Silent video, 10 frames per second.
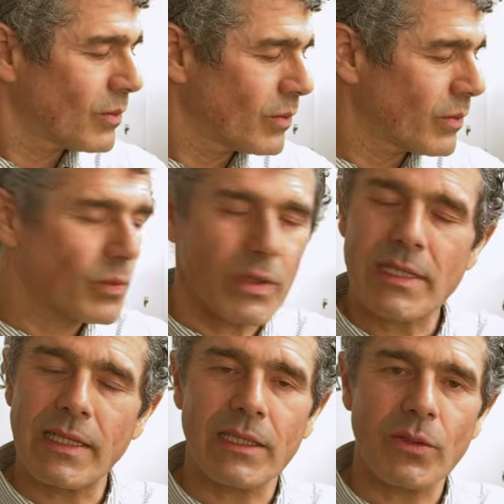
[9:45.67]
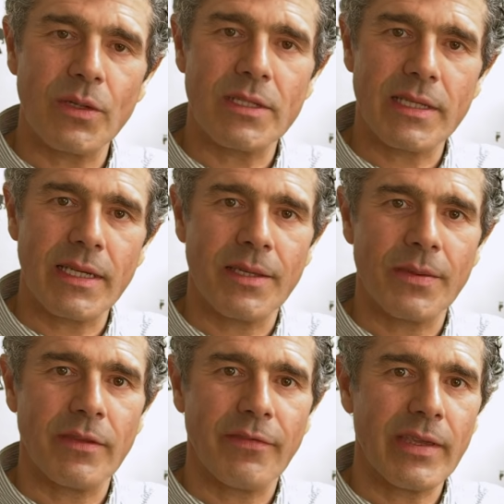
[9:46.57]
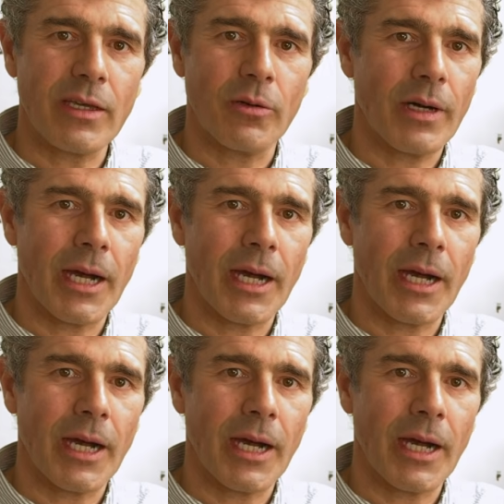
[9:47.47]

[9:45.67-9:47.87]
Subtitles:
whistling noise in the Fiio.